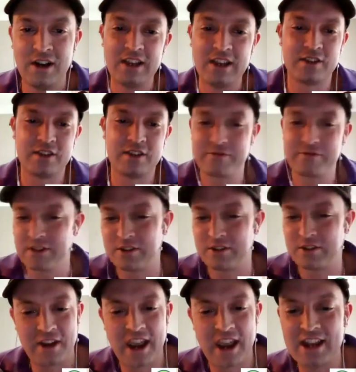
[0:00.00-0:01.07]
more you
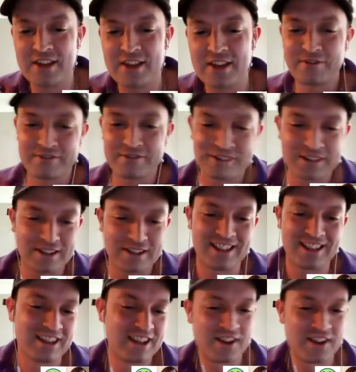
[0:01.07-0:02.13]
feel creative
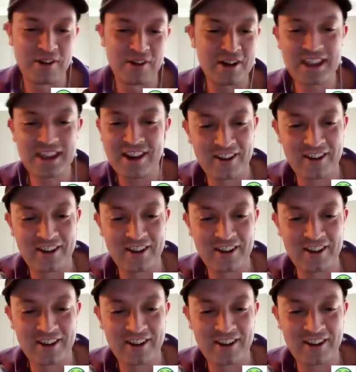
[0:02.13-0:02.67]
one